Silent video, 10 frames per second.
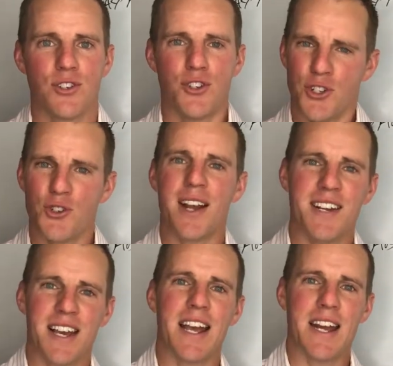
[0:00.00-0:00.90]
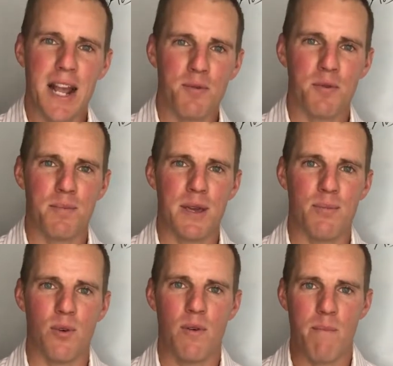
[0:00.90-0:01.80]
just trying to connect with
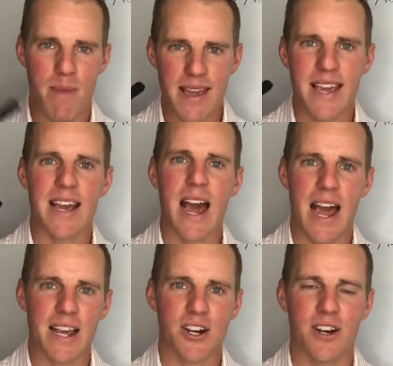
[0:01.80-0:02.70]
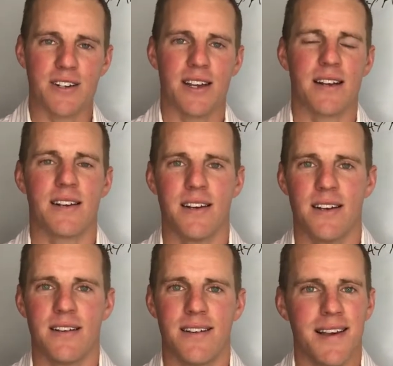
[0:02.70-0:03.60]
people, making eye contact
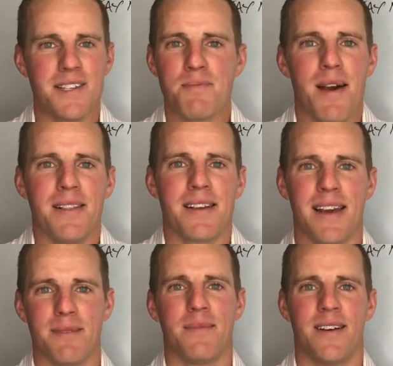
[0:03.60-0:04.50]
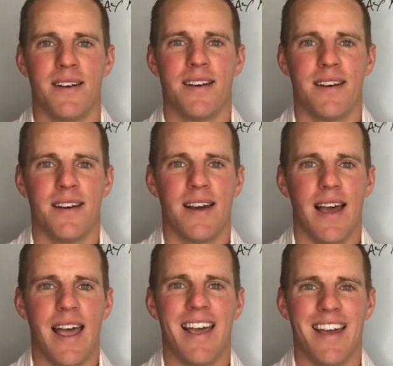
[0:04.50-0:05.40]
and smiling at them.
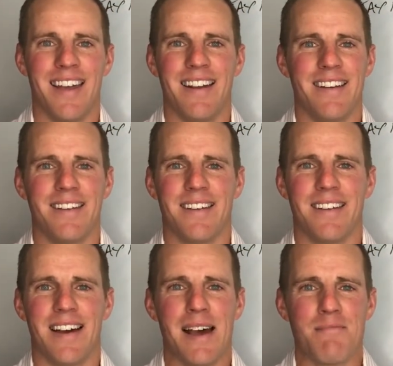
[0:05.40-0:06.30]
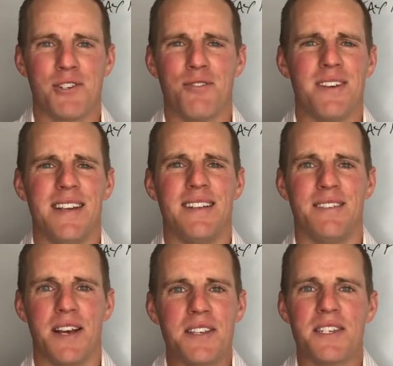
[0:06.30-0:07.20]
And I'm sure he
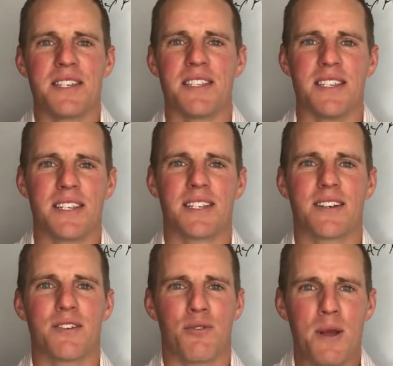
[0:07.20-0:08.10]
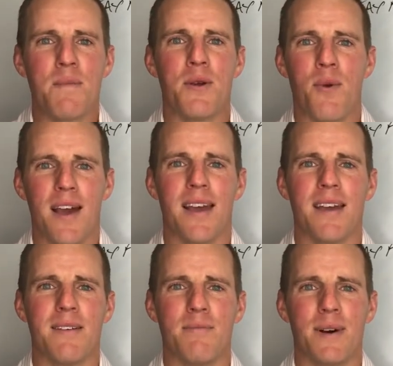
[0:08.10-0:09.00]
does this in this creepy
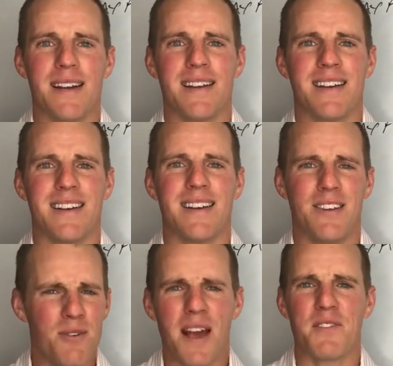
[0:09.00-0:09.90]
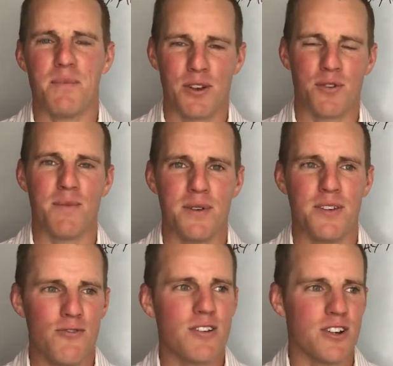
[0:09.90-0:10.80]
way, but you don't have to be creepy.
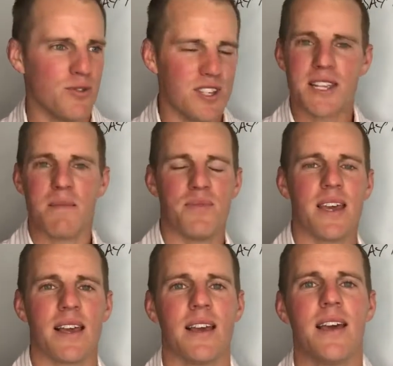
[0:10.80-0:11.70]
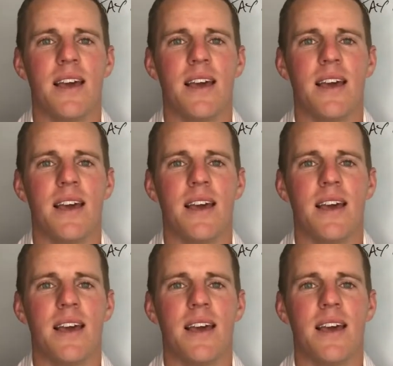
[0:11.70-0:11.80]
You can do the same thing.